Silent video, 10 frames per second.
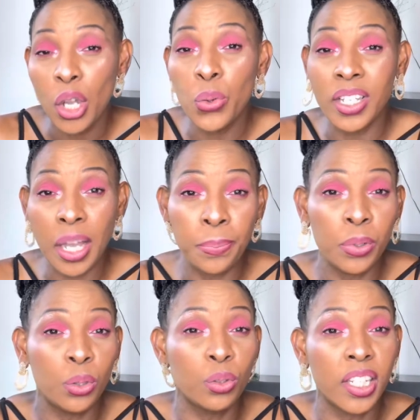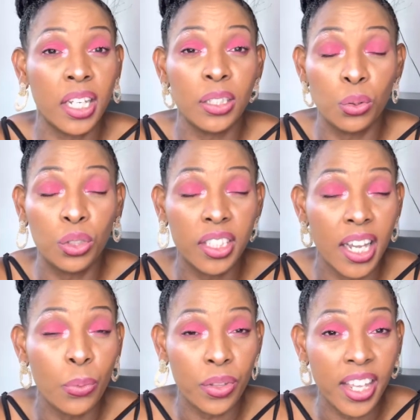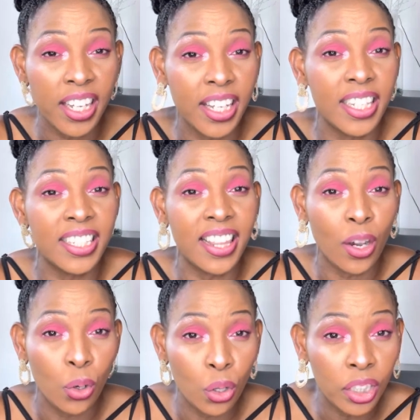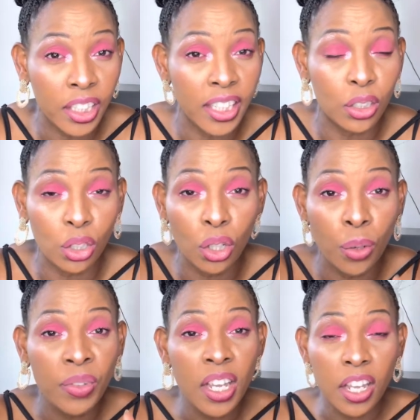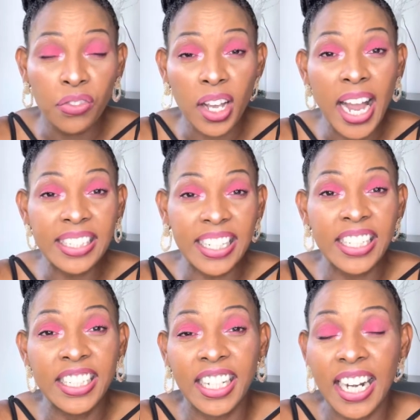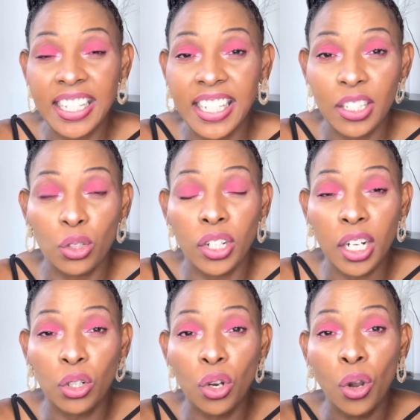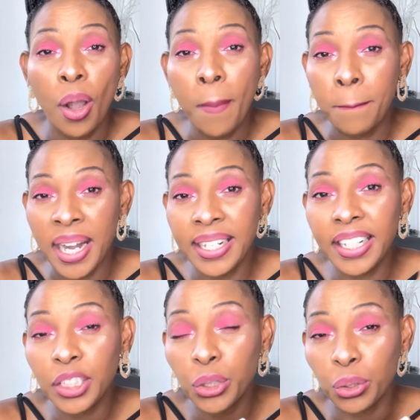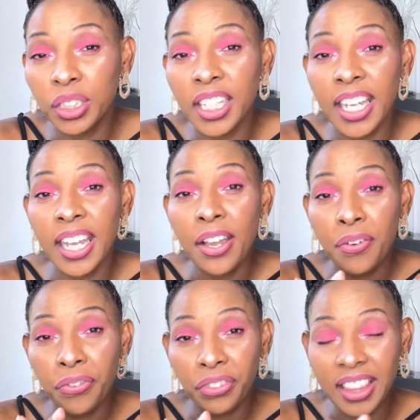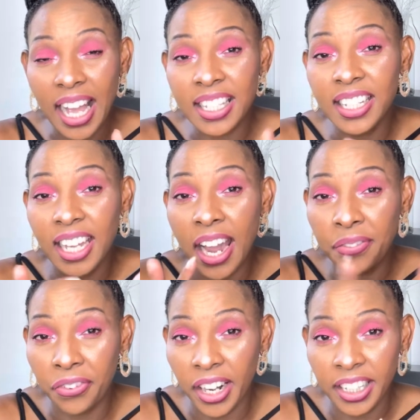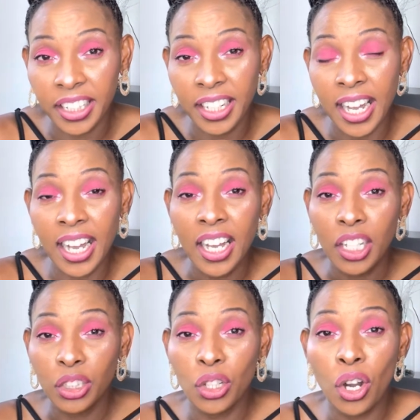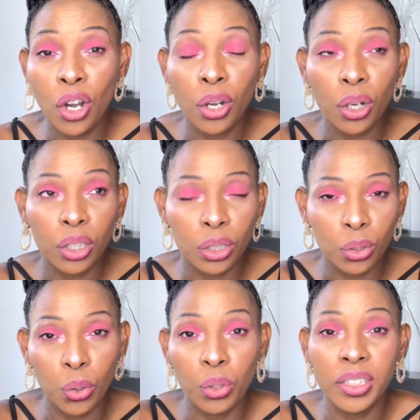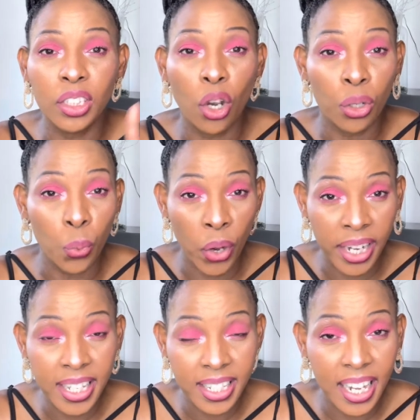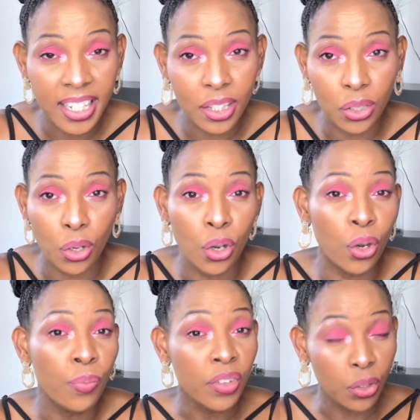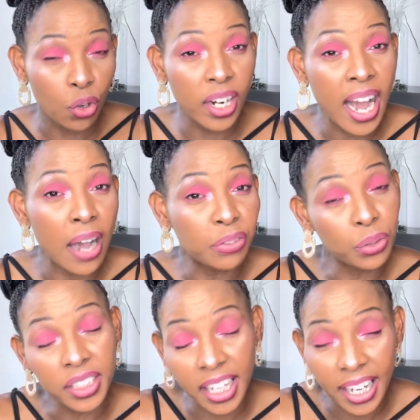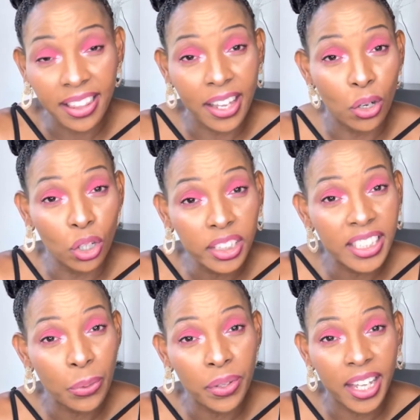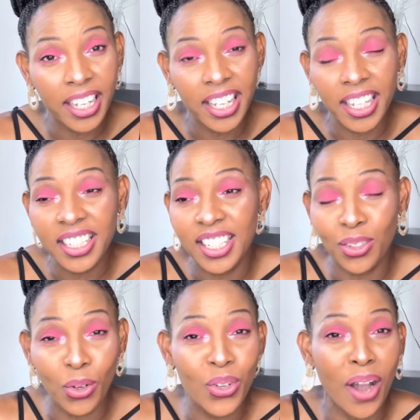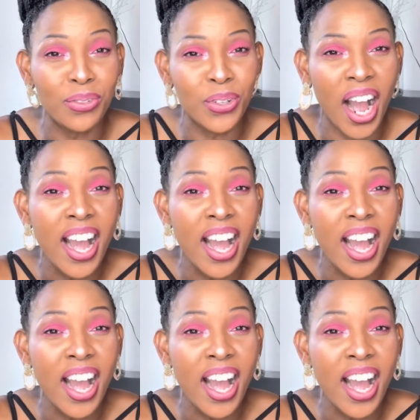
you're supposed to stay with the kids the whole day. So if you're attending classes, you're gonna go Monday, Tuesday, Thursday and Friday, yeah? No schools on Wednesdays, so you're gonna have to stay the whole day with the kids. So you have to